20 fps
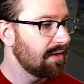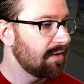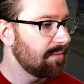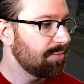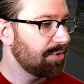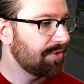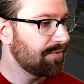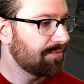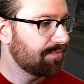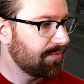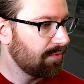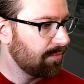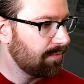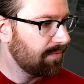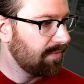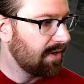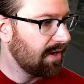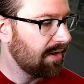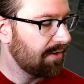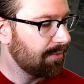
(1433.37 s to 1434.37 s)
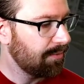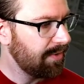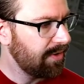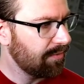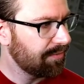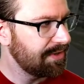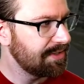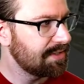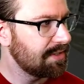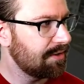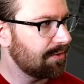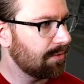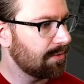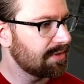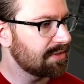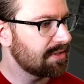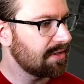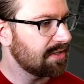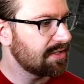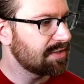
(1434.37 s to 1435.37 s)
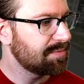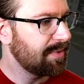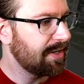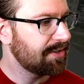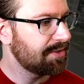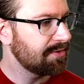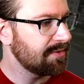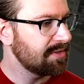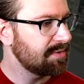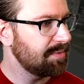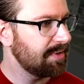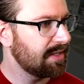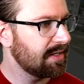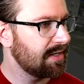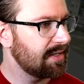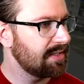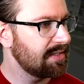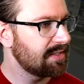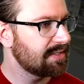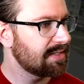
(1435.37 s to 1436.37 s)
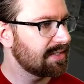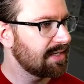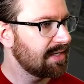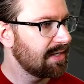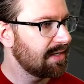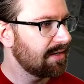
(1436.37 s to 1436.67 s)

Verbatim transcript: But for, uh, the real reason the North Star is special is because